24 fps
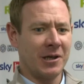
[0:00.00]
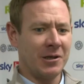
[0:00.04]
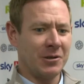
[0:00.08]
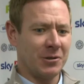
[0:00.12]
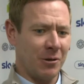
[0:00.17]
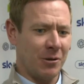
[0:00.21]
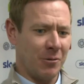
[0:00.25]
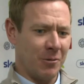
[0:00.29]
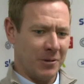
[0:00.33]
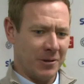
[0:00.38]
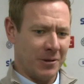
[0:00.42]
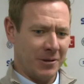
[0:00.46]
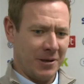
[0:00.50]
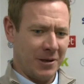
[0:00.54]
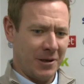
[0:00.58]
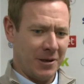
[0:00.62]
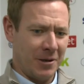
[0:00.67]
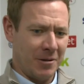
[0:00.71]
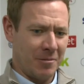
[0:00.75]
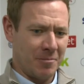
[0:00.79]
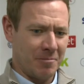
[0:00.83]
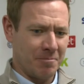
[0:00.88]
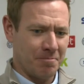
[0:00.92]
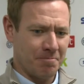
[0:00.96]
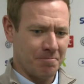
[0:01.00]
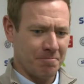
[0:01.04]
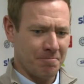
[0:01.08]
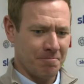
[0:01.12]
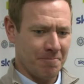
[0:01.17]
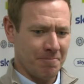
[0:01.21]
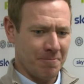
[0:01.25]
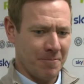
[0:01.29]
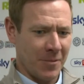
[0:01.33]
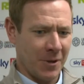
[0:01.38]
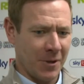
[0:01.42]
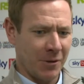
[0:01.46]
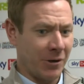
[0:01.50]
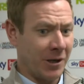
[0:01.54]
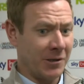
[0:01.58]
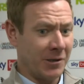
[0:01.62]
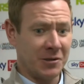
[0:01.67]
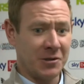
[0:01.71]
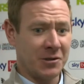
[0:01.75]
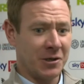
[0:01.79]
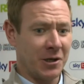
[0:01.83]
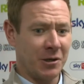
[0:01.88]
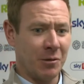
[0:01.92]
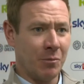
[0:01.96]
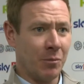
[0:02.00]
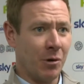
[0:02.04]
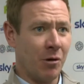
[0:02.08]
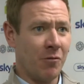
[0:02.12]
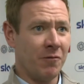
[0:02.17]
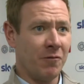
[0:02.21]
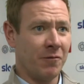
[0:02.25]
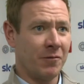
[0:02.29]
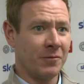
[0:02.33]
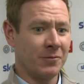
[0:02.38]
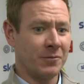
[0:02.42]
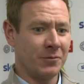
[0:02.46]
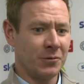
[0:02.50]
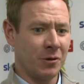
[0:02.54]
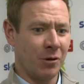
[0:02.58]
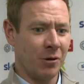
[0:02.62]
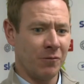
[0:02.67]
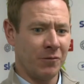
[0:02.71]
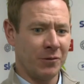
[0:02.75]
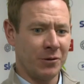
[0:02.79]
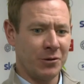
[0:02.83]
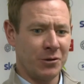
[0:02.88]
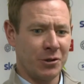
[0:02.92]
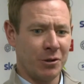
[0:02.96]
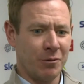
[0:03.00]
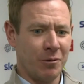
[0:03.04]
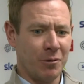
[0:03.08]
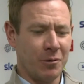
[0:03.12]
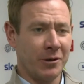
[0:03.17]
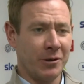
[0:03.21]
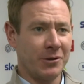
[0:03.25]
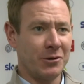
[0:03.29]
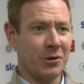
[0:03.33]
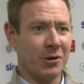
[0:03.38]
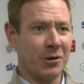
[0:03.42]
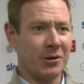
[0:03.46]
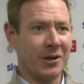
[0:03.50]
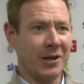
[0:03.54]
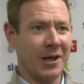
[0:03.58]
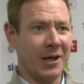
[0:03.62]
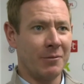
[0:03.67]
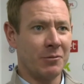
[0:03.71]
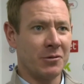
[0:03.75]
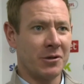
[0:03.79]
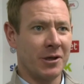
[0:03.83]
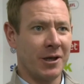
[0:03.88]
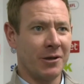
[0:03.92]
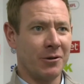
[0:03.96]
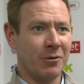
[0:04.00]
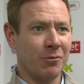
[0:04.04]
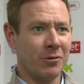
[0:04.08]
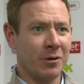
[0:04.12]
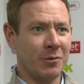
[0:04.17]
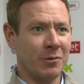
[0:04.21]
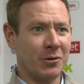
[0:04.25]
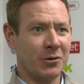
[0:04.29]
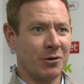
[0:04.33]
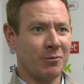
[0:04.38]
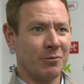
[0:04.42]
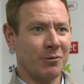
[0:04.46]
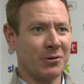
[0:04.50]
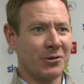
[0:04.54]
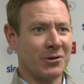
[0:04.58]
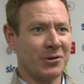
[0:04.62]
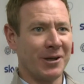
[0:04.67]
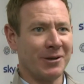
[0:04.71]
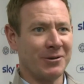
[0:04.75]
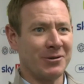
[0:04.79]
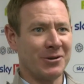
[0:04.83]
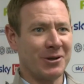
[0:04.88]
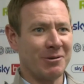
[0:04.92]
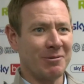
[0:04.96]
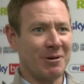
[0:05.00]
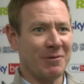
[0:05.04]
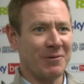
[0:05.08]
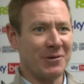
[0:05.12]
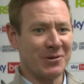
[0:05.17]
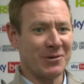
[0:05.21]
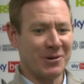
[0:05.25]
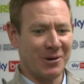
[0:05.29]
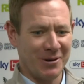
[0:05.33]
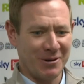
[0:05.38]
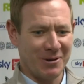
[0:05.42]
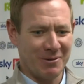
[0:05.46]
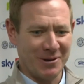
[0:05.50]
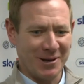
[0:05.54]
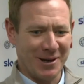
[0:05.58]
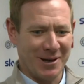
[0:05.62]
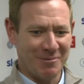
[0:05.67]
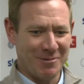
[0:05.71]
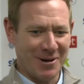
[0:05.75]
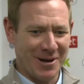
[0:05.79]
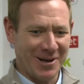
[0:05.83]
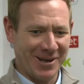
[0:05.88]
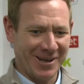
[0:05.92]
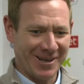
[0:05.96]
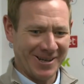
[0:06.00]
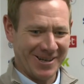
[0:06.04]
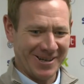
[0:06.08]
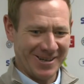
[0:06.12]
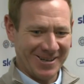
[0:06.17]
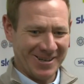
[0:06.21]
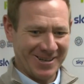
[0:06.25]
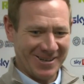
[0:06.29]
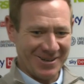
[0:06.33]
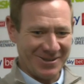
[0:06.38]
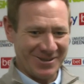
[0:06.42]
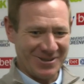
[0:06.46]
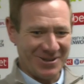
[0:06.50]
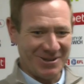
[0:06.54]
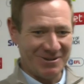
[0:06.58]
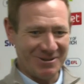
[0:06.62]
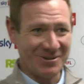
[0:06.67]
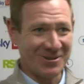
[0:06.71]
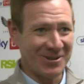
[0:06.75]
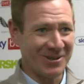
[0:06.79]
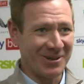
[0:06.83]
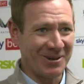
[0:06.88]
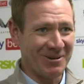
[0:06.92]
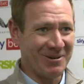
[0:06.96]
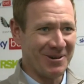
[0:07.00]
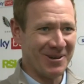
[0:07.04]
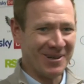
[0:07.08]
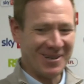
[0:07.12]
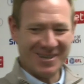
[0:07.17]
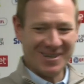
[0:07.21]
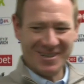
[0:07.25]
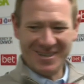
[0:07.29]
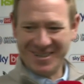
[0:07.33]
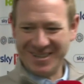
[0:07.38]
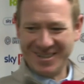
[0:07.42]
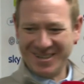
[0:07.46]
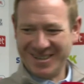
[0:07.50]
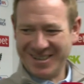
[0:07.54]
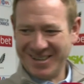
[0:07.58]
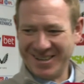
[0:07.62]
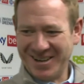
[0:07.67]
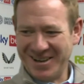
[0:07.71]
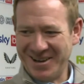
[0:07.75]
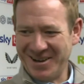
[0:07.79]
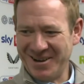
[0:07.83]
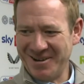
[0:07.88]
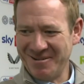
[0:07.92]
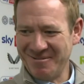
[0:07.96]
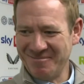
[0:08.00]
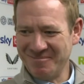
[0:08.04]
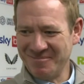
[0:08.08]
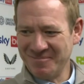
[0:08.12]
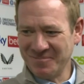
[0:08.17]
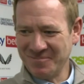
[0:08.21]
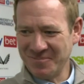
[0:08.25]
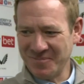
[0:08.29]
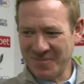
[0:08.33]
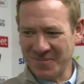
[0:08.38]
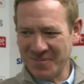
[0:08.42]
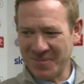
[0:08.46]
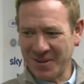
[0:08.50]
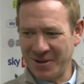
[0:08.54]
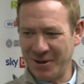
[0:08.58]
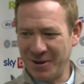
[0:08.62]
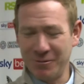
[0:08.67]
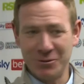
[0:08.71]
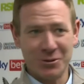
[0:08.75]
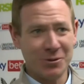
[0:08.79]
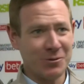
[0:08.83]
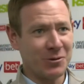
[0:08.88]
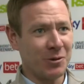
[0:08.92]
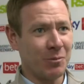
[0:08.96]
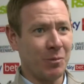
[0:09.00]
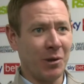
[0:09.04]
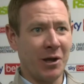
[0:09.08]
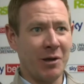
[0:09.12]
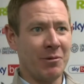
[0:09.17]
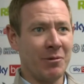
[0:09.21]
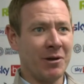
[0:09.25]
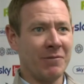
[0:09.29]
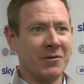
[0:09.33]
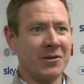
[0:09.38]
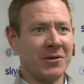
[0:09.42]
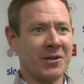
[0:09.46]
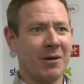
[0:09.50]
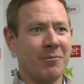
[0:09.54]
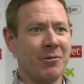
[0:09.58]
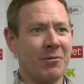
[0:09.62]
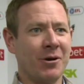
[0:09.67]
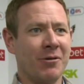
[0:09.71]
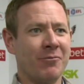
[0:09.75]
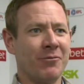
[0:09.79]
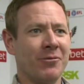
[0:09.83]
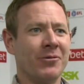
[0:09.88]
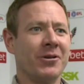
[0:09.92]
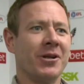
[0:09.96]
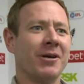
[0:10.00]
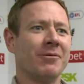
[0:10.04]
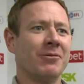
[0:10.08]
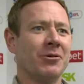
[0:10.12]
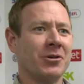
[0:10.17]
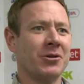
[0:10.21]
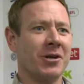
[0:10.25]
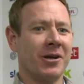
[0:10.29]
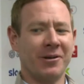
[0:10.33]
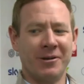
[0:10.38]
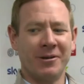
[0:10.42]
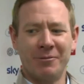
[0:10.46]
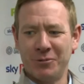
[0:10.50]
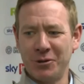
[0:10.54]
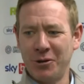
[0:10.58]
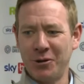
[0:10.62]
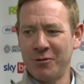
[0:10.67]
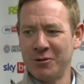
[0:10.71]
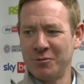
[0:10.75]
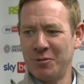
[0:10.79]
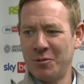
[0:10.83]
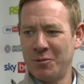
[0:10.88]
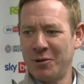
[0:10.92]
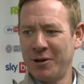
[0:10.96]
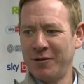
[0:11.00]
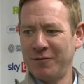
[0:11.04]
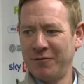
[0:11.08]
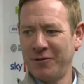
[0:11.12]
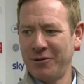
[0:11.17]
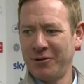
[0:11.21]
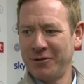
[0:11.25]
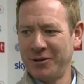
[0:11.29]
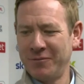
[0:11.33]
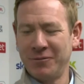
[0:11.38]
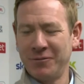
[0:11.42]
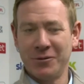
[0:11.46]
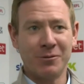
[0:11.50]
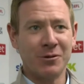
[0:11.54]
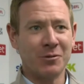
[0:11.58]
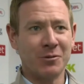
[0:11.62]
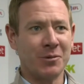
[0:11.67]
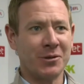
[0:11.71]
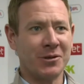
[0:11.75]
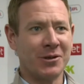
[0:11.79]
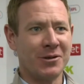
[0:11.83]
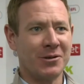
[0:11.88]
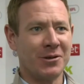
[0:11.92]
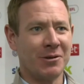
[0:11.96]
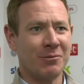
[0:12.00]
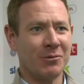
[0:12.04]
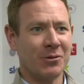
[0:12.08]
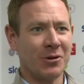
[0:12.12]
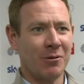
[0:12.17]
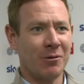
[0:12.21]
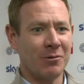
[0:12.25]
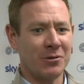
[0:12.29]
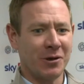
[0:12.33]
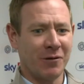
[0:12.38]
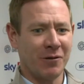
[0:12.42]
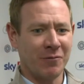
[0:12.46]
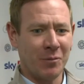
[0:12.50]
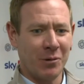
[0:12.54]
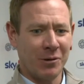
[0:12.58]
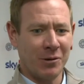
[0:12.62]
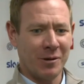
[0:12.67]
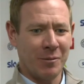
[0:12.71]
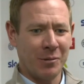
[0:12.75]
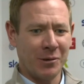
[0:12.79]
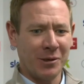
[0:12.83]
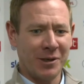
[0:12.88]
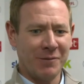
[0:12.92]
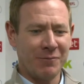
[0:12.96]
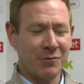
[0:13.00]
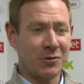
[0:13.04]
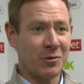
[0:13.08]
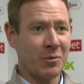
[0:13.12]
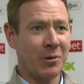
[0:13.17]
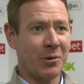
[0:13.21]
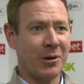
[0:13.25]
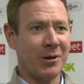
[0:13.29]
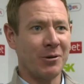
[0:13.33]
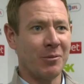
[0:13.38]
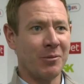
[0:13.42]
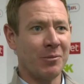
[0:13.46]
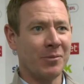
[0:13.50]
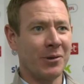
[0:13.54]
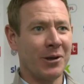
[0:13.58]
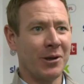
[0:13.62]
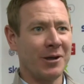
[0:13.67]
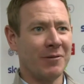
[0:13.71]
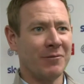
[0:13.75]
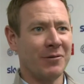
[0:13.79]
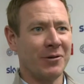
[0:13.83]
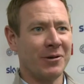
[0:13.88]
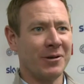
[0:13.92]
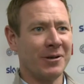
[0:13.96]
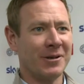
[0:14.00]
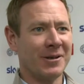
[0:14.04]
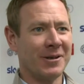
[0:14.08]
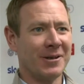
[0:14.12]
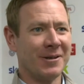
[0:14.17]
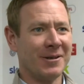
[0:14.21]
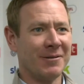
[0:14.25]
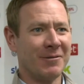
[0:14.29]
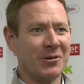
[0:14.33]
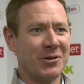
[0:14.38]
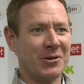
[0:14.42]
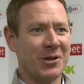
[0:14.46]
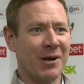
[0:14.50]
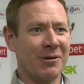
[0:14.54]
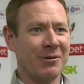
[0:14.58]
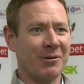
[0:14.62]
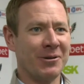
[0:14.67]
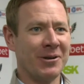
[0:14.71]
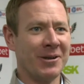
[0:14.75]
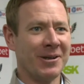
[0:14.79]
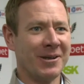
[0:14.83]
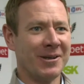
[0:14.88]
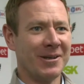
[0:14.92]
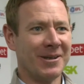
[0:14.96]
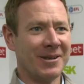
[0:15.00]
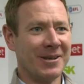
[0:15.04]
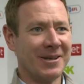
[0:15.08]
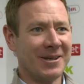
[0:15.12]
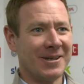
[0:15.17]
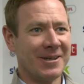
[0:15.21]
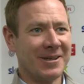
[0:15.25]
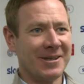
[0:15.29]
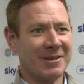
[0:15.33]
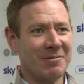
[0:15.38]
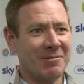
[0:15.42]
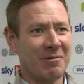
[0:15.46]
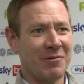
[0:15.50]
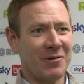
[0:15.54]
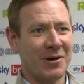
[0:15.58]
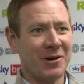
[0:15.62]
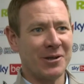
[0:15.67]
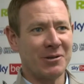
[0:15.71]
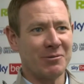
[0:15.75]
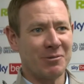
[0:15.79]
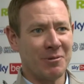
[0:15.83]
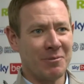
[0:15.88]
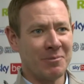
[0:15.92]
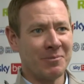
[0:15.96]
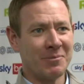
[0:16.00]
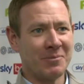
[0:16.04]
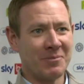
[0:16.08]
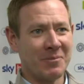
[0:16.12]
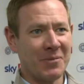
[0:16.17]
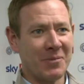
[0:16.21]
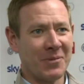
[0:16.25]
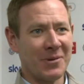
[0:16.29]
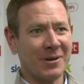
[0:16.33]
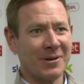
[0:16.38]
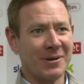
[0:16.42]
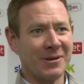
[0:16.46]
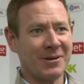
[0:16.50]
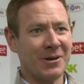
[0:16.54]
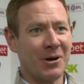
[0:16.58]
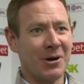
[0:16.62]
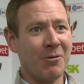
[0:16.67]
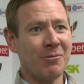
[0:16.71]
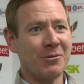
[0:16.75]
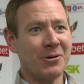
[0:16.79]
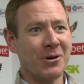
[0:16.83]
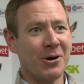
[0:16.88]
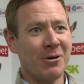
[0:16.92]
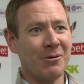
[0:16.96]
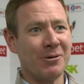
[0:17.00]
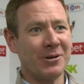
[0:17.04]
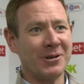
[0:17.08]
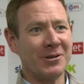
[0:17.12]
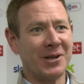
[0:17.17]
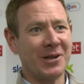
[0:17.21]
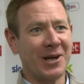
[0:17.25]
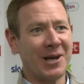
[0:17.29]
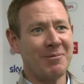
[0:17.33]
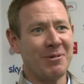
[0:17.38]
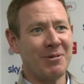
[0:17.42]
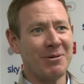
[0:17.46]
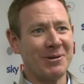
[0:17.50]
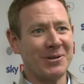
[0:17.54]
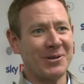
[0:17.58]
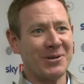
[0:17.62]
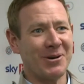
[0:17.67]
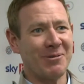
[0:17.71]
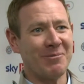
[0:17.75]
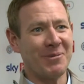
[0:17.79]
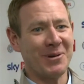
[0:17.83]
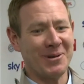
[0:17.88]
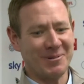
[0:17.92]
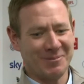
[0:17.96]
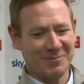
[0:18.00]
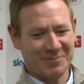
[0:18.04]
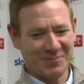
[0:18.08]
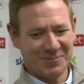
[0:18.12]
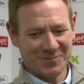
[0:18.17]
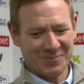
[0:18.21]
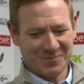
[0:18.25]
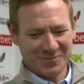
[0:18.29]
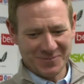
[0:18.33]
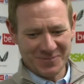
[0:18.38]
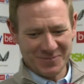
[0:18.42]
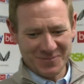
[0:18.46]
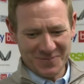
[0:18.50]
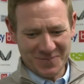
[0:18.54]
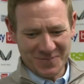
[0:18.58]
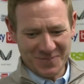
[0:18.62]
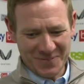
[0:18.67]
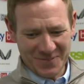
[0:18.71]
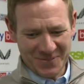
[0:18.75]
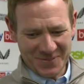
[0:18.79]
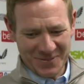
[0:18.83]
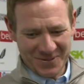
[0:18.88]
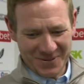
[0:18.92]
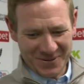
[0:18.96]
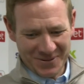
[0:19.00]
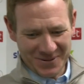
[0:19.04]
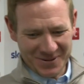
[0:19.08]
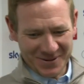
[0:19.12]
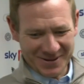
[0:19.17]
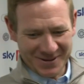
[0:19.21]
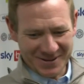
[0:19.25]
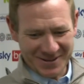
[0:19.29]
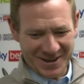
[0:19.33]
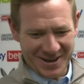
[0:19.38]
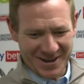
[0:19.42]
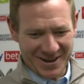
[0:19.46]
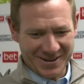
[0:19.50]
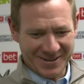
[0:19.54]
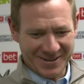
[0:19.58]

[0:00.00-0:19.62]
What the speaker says: to see. So great to see them both. Hopefully Stewie will enjoy the game today. Don't give me too much stick, Stewie, if it's not going our way, as you used to do. He always used to blame me. Every time we got run down the channel, it would always be my fault, even though his positioning was always off. But I believe he was a pretty good player for Charlton. Didn't start that way. Two own goals in the space of about four games,